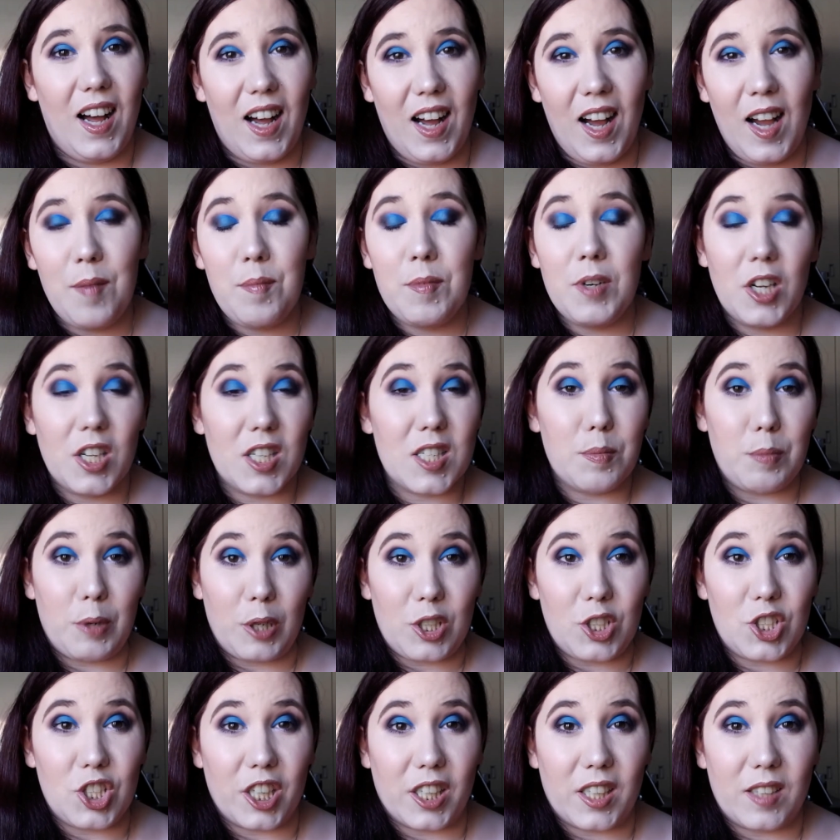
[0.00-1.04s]
I'm not a
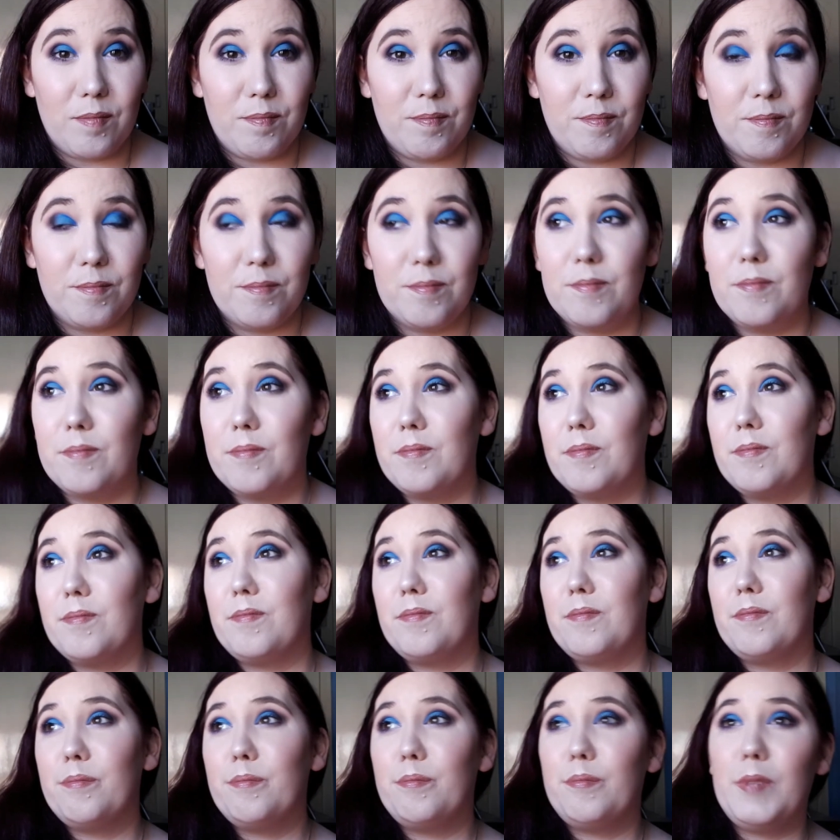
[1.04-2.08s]
spring chicken.
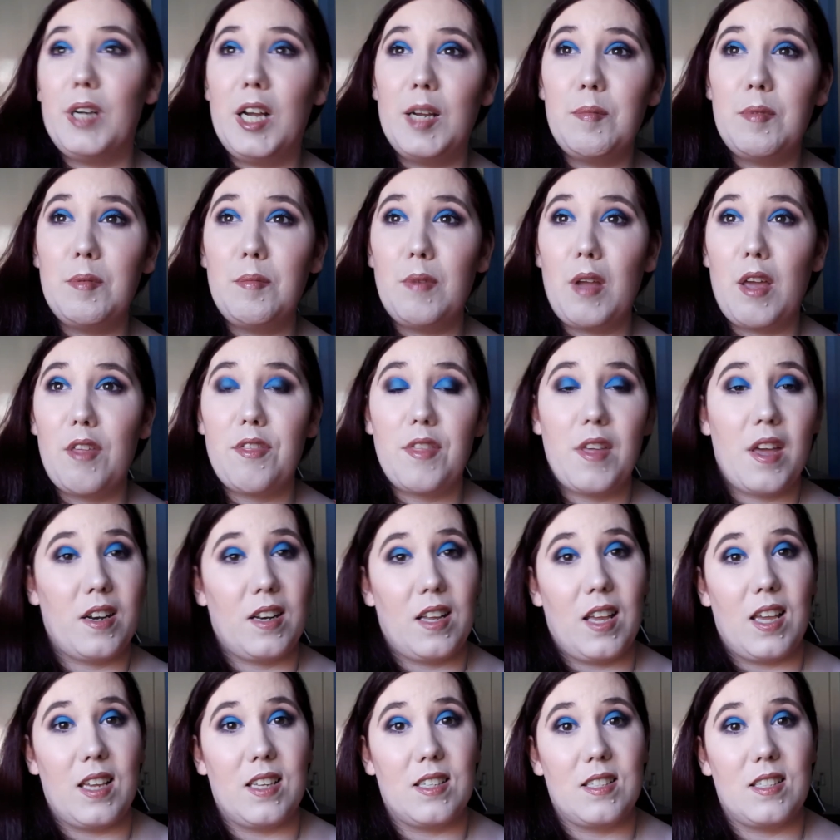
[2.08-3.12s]
I'm in my
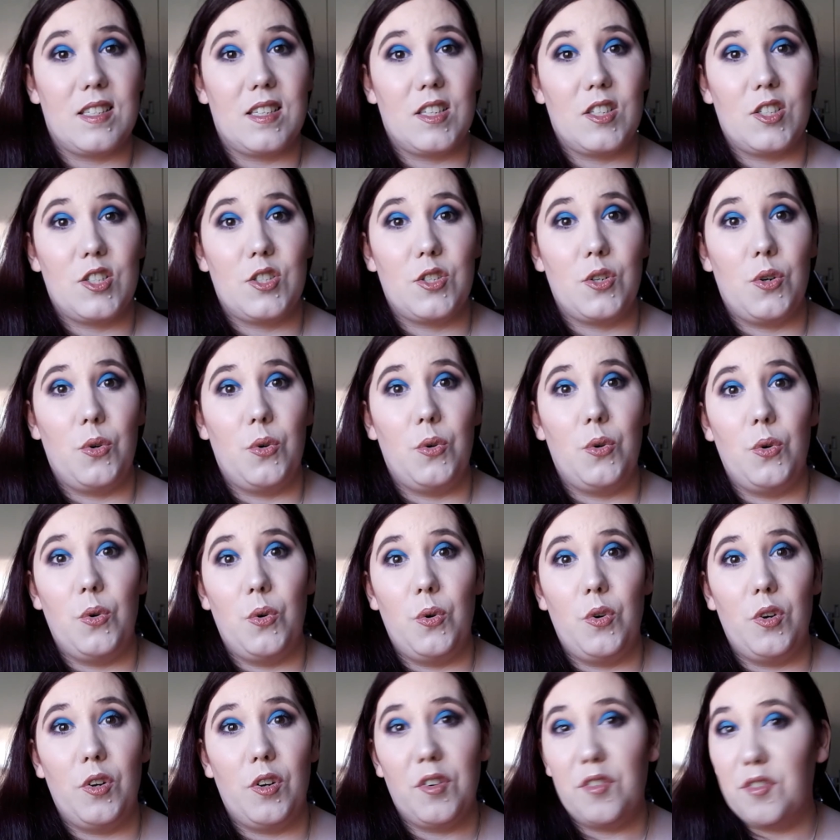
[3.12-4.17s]
30s.
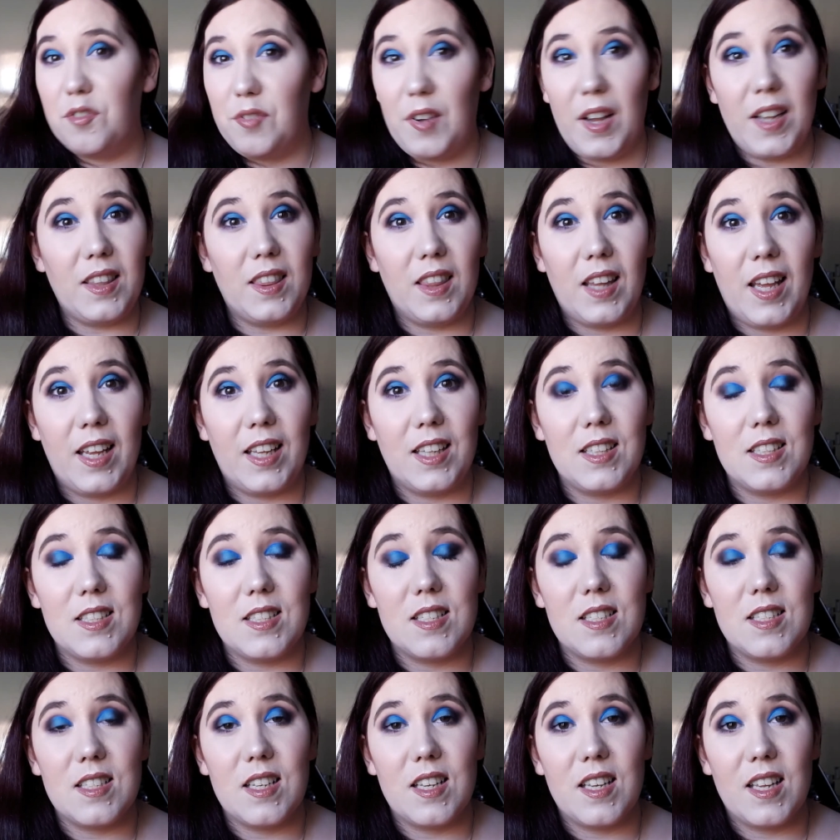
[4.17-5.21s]
So fine
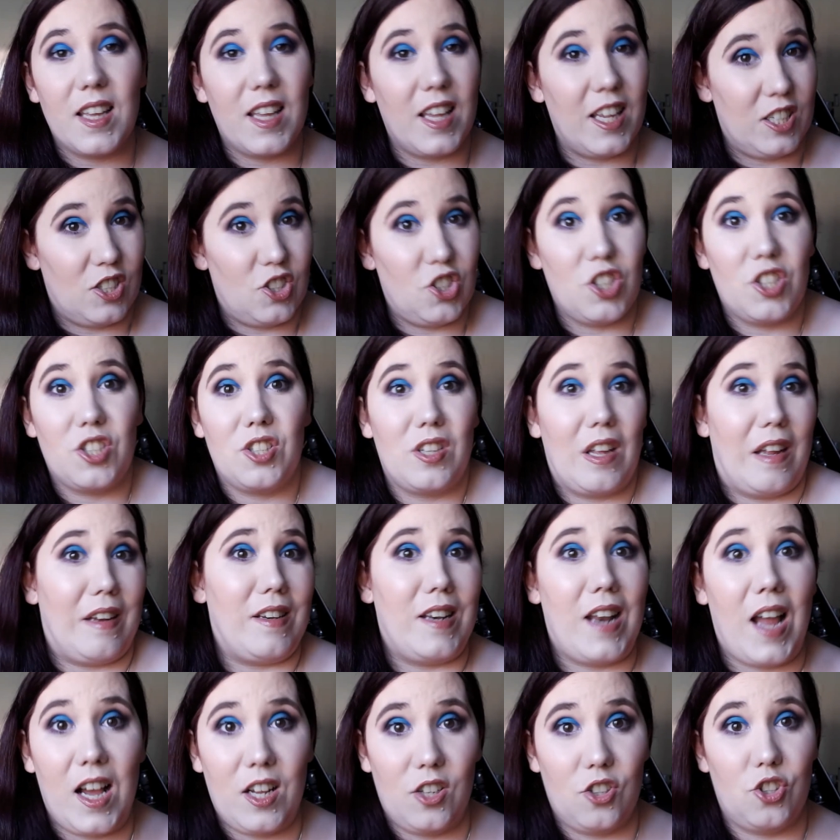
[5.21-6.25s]
lines is just
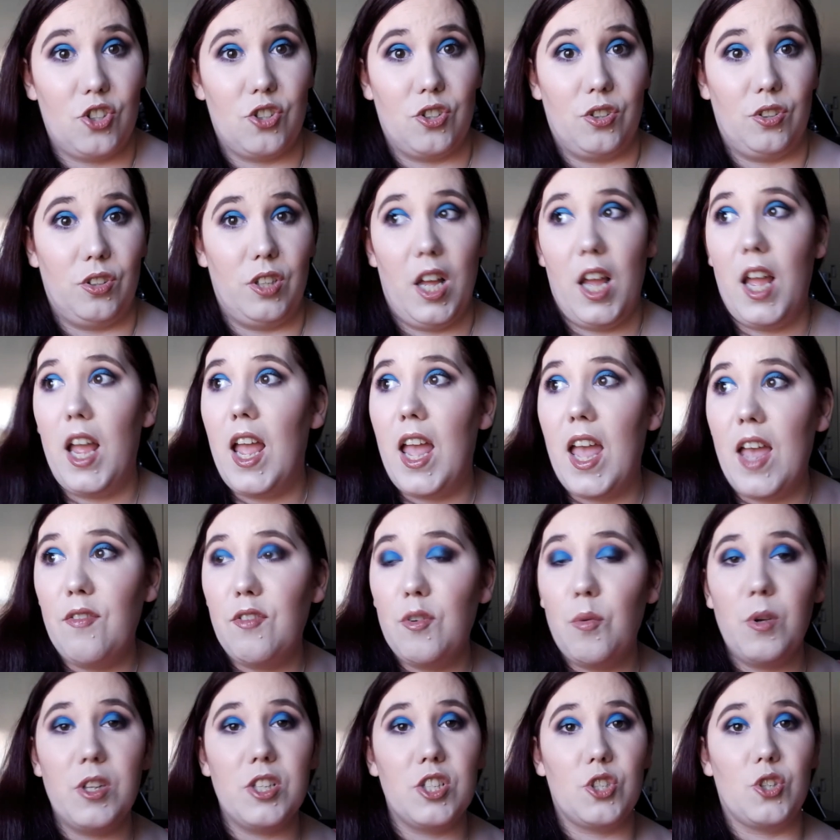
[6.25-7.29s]
natural.
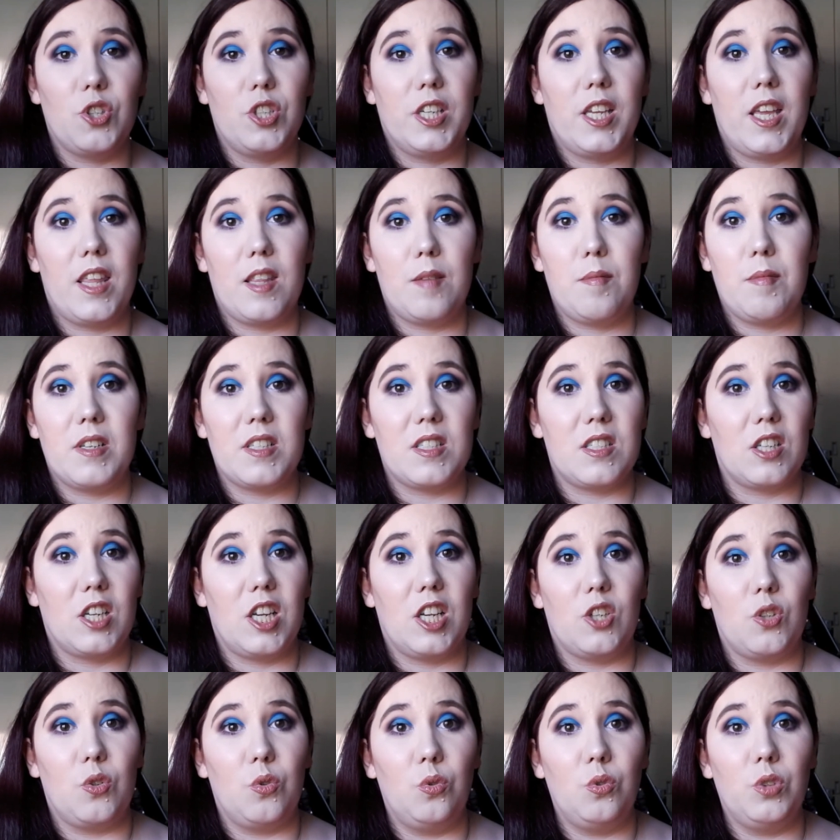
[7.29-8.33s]
Everyone's going to get them as they're
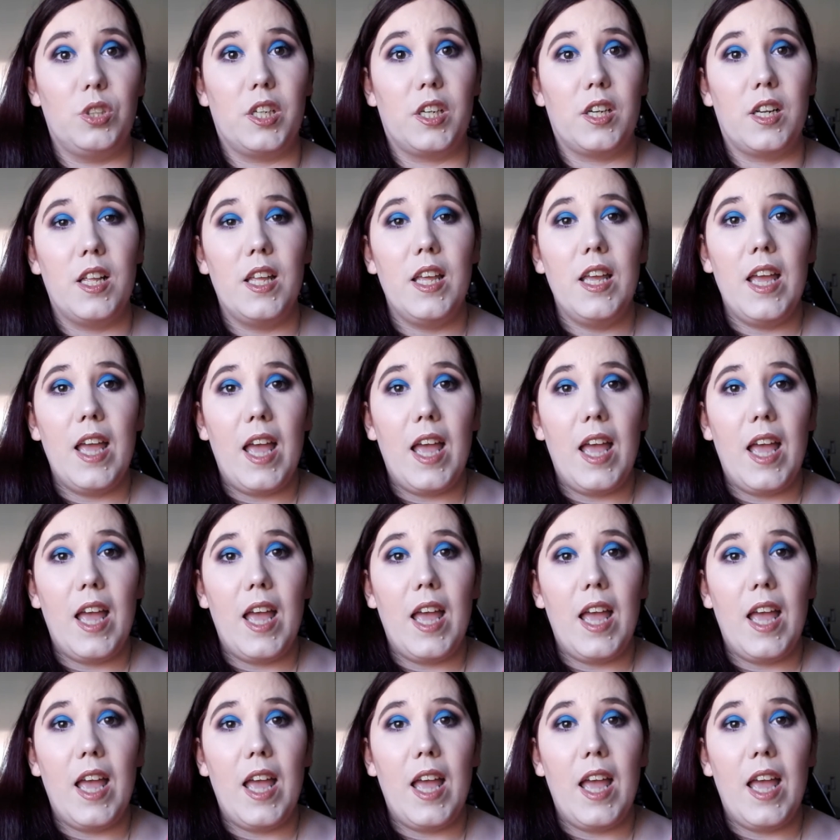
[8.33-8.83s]
getting older.